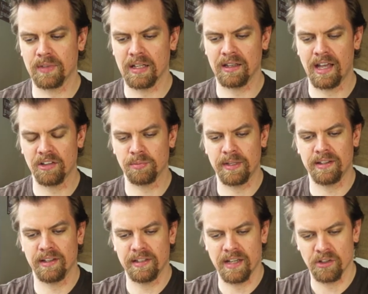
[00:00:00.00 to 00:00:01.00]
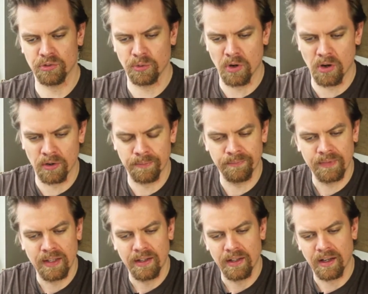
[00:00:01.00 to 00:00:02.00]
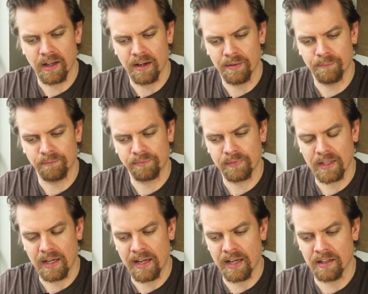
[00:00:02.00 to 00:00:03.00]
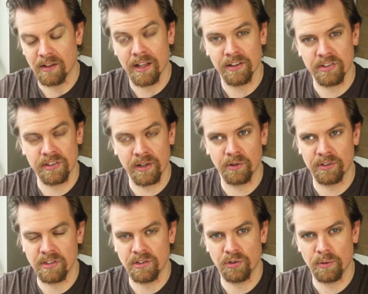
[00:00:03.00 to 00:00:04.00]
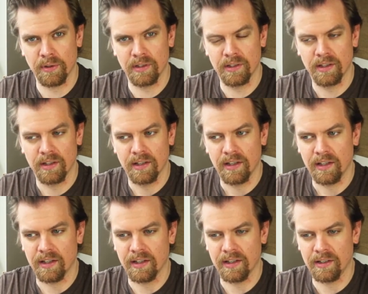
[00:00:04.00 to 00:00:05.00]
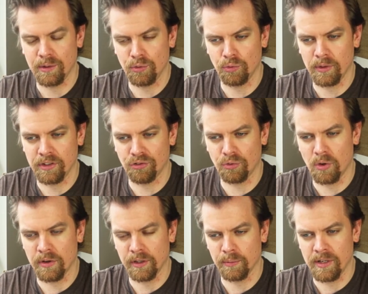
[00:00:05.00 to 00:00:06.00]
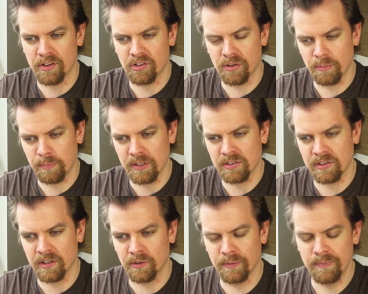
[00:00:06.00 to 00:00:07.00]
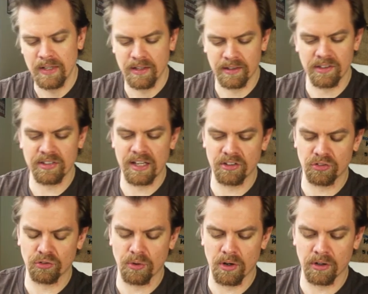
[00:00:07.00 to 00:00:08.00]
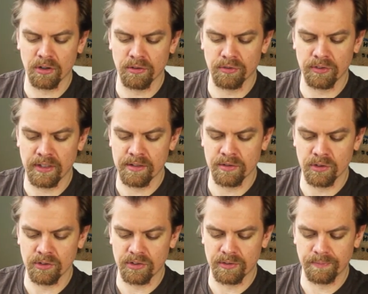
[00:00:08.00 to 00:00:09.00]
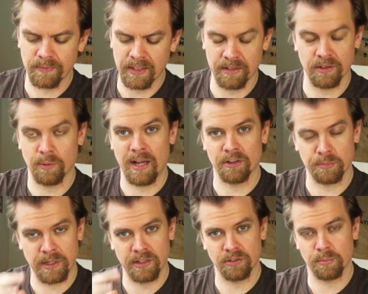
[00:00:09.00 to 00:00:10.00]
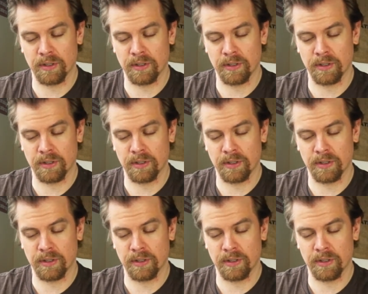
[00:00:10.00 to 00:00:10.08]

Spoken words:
last month how the Al-Durrar had a lot of subtlety to it. It was really strong and rich, but subtle. This has stronger flavors, like the raspberry is